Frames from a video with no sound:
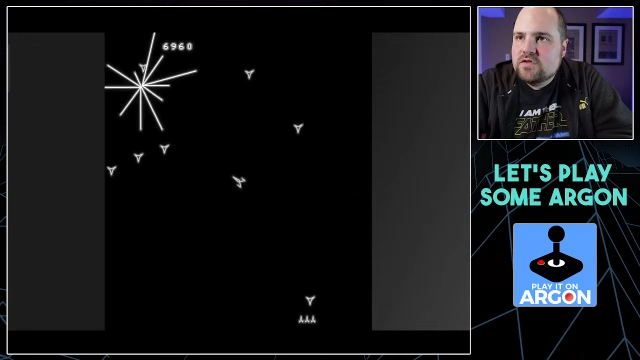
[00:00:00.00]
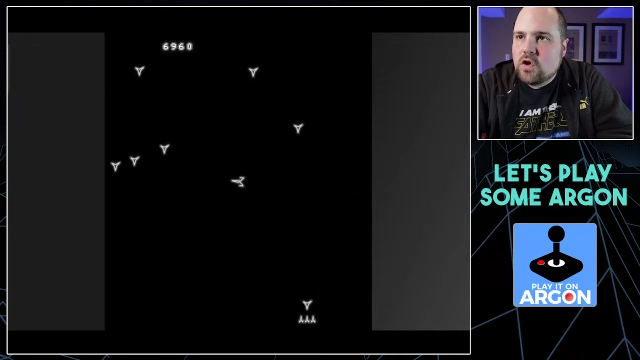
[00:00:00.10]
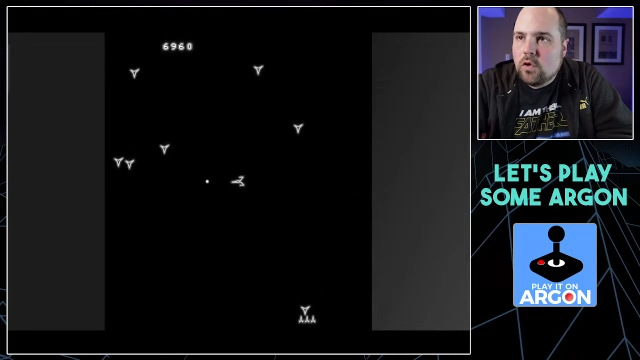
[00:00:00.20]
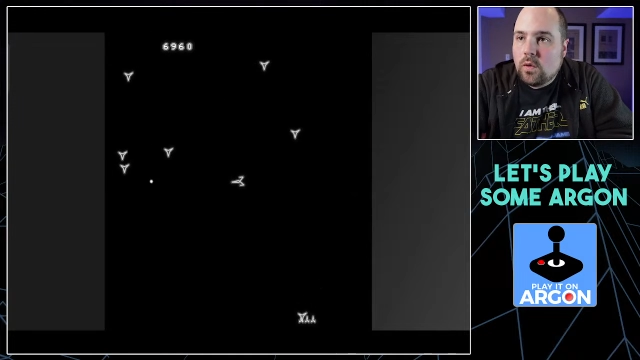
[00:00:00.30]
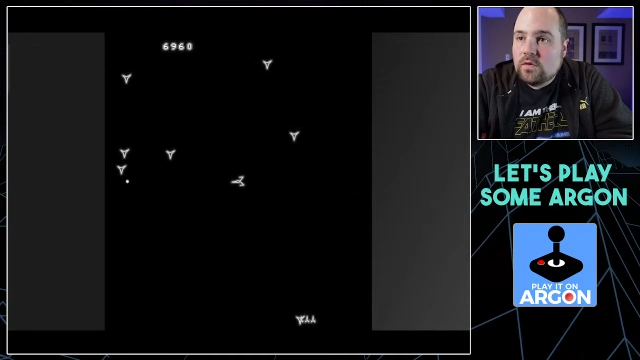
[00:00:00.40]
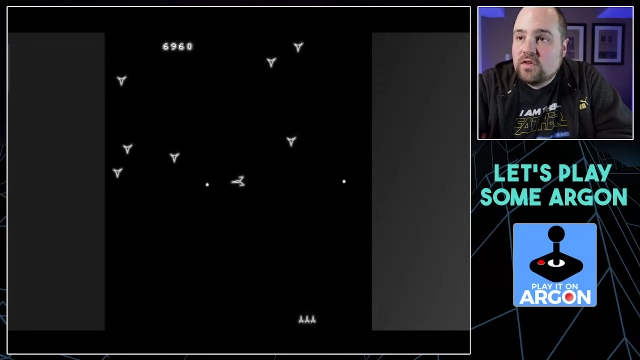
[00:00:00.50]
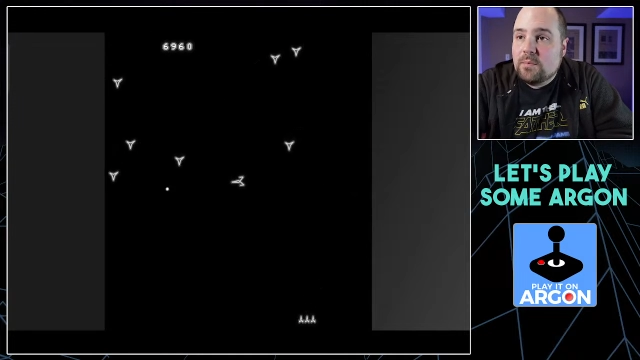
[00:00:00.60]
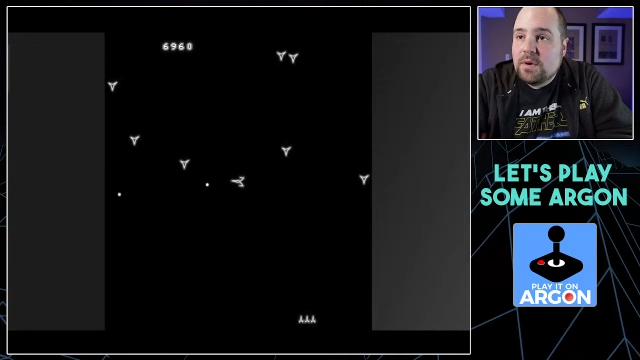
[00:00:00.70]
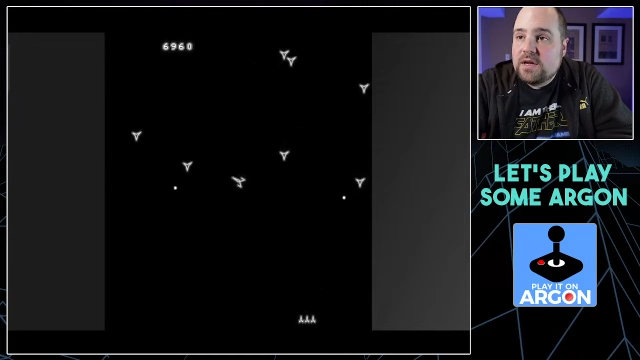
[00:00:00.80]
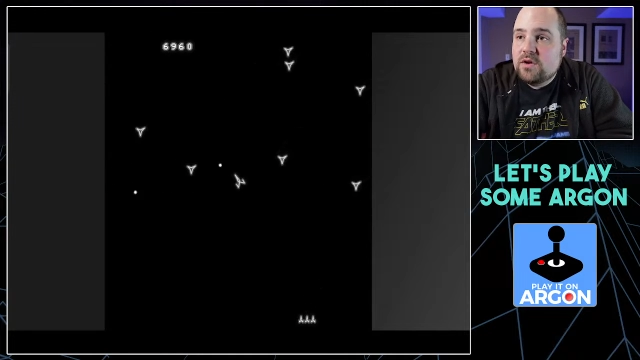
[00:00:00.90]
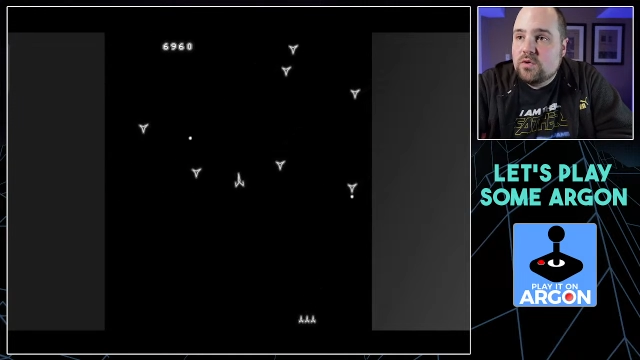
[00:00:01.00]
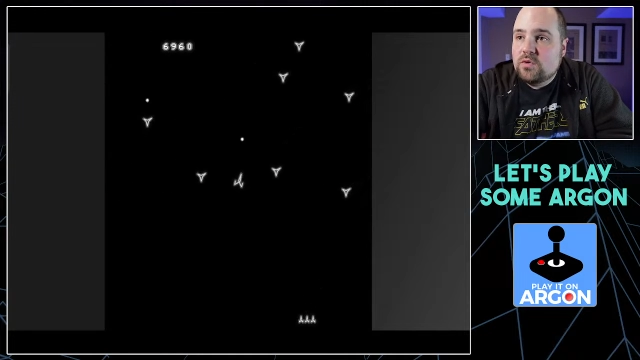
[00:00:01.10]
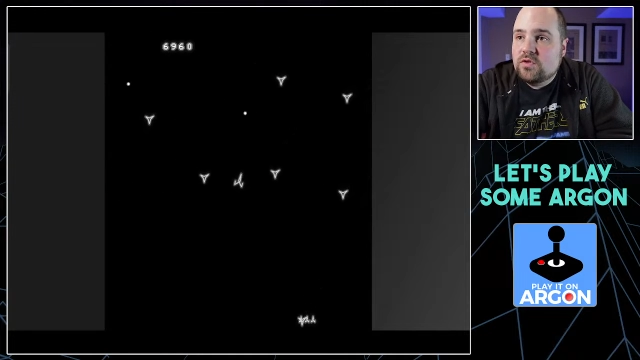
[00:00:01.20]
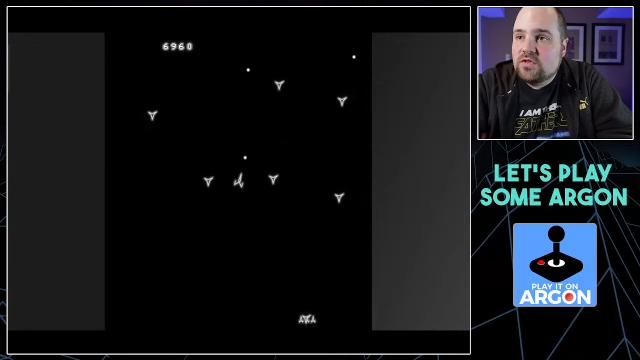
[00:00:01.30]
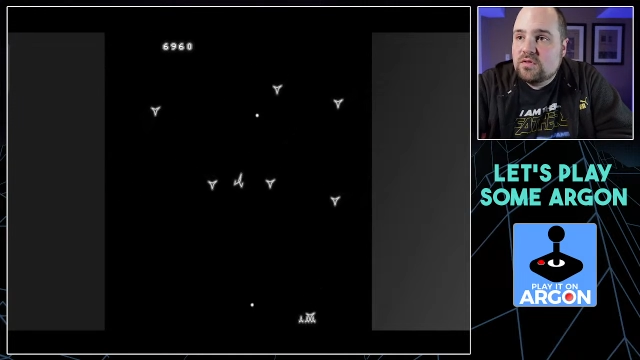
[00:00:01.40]
So somebody
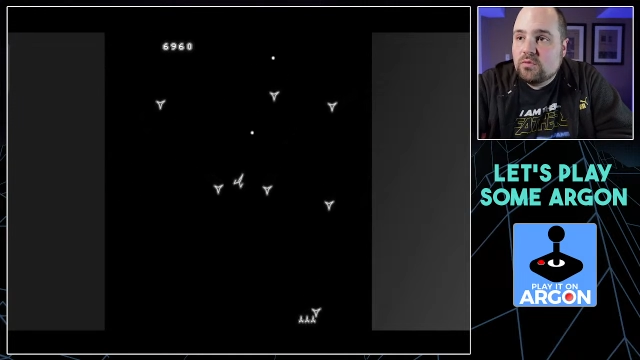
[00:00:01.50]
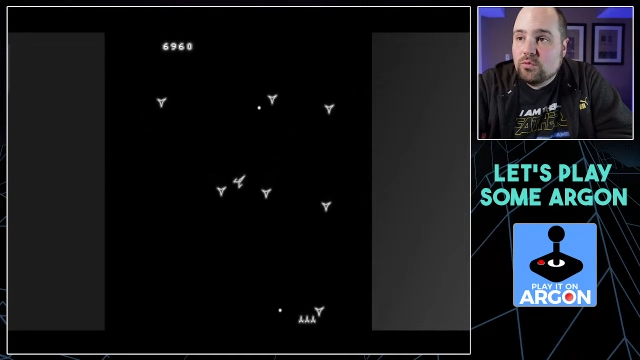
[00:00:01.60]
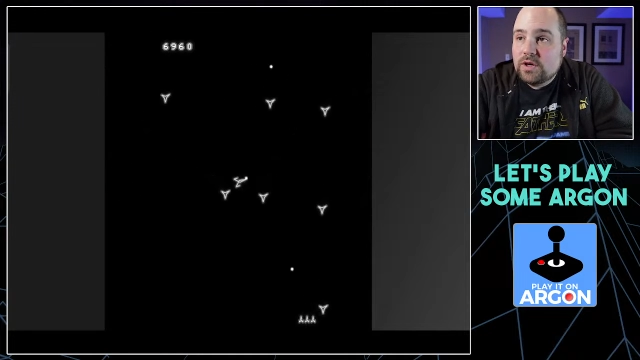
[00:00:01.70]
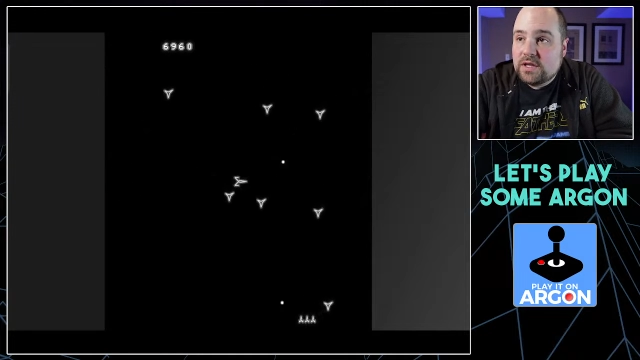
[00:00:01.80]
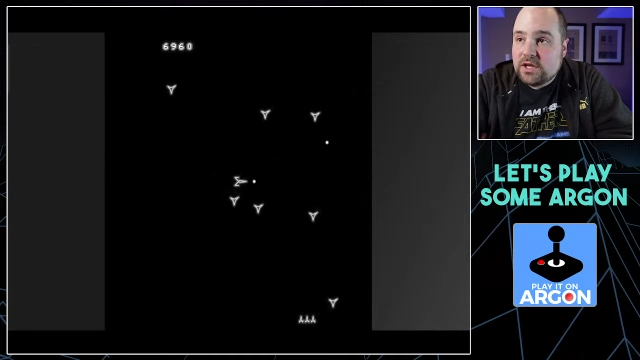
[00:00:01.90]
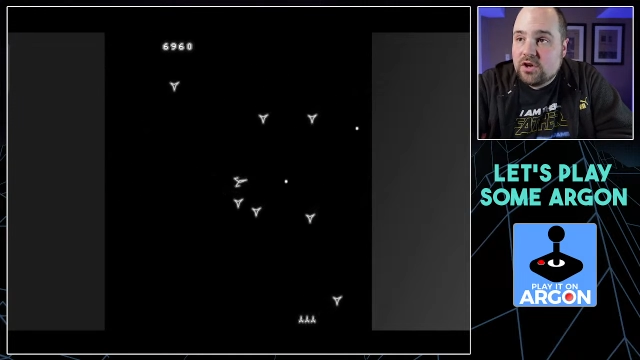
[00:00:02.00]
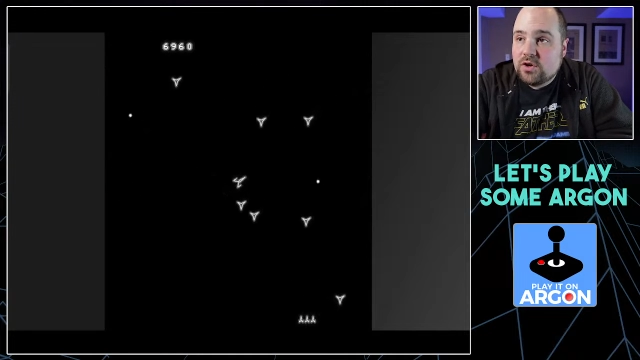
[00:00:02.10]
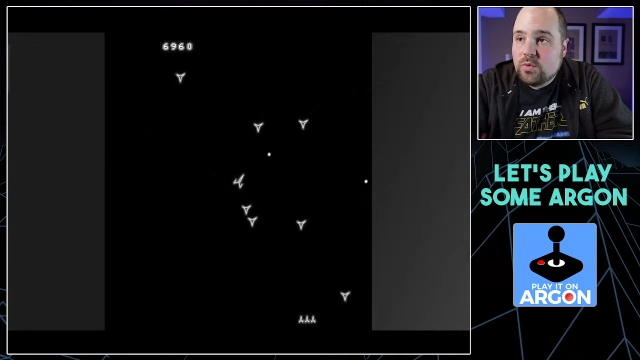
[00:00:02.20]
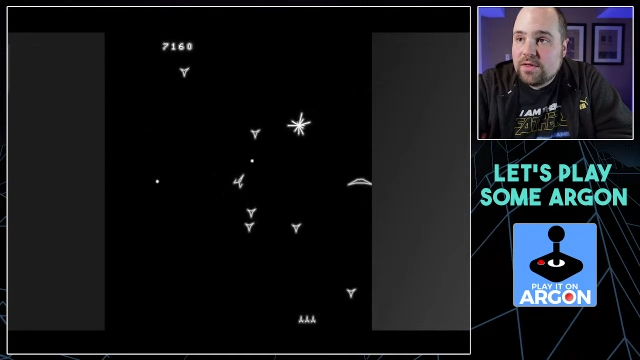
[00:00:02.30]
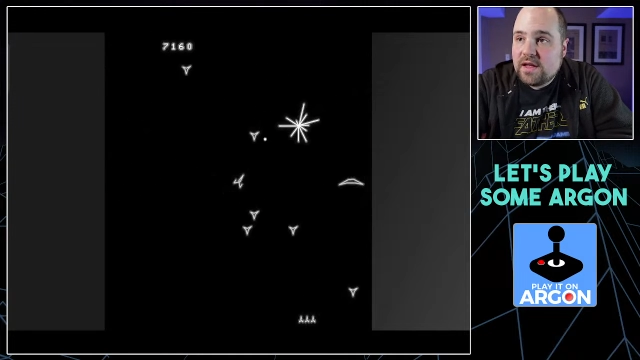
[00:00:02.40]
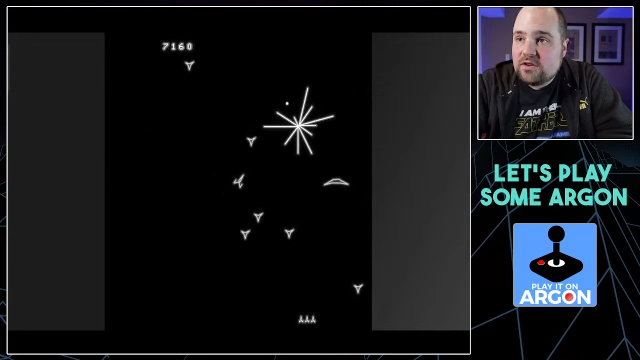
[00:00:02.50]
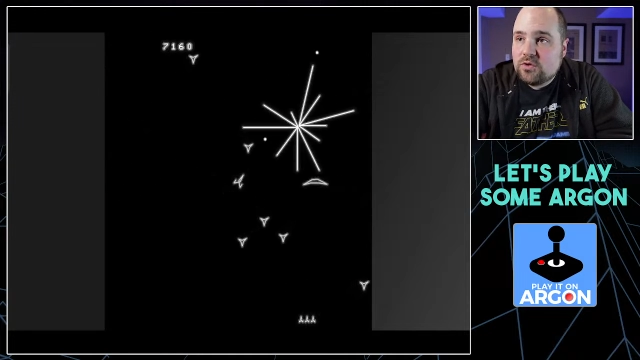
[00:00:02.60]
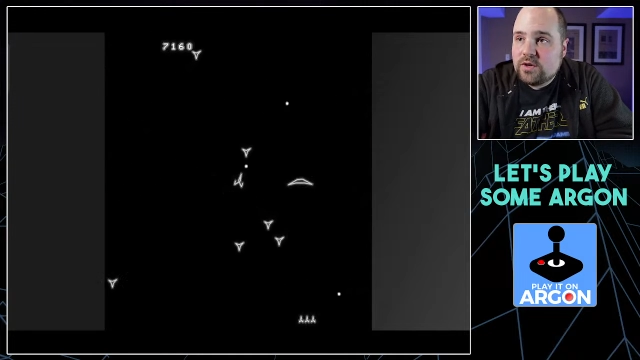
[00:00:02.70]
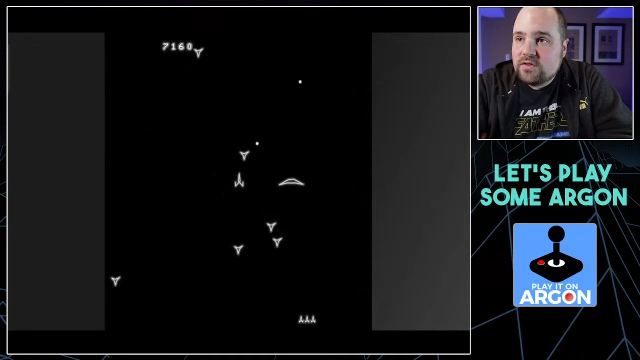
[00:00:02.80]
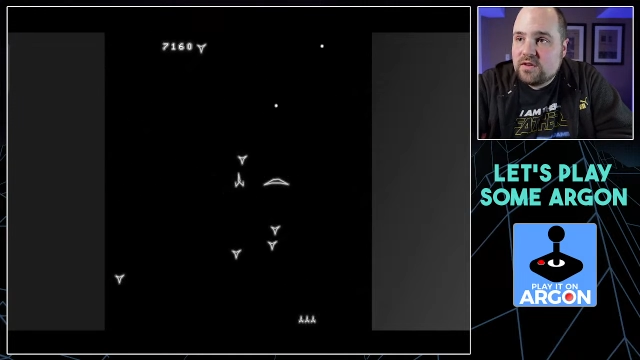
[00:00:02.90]
who's really good with that
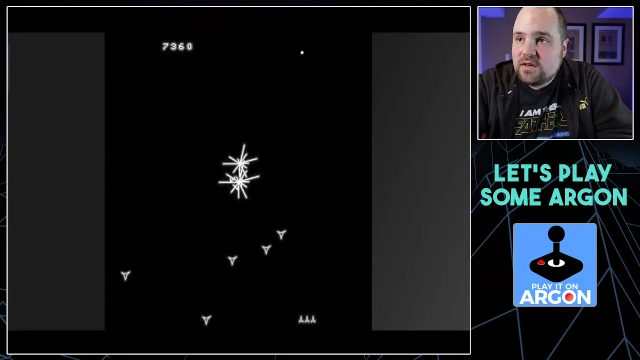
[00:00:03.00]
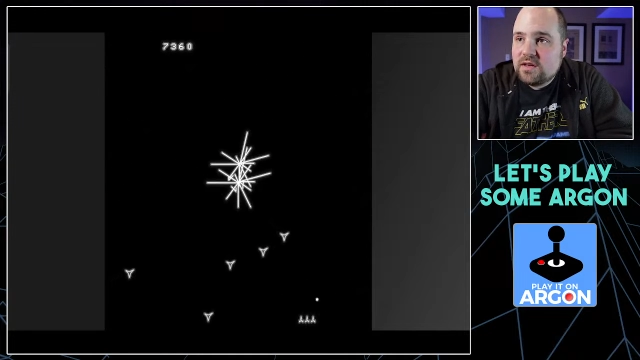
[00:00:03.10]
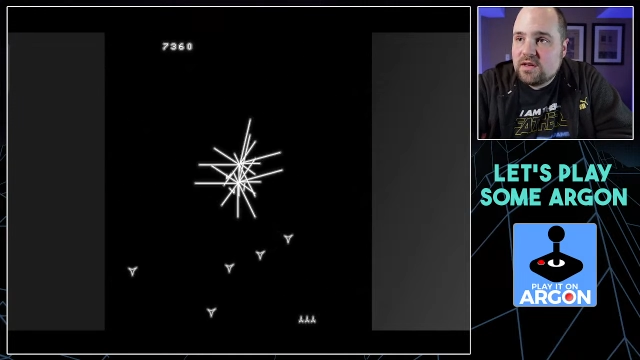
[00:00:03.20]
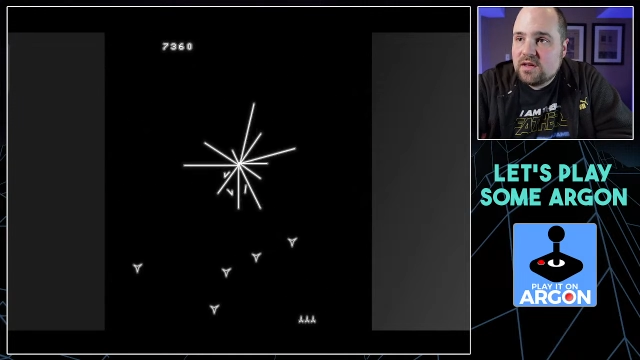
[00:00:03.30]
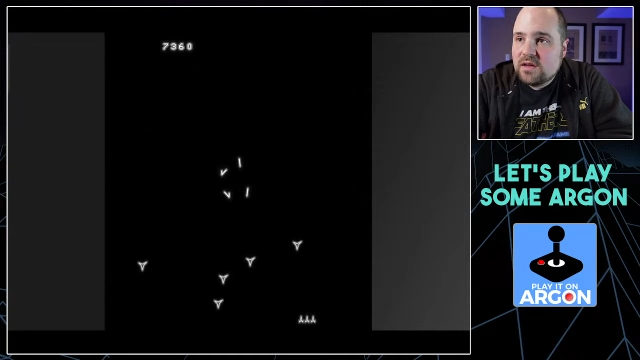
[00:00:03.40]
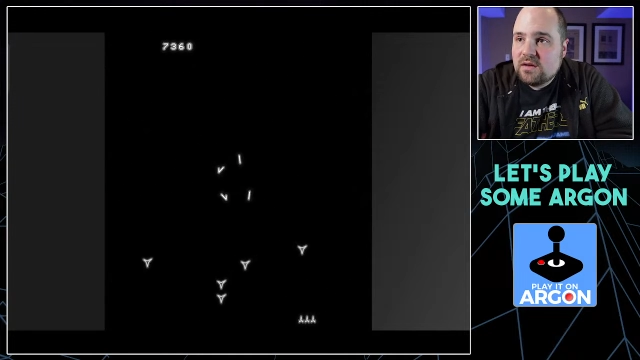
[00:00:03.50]
joystick,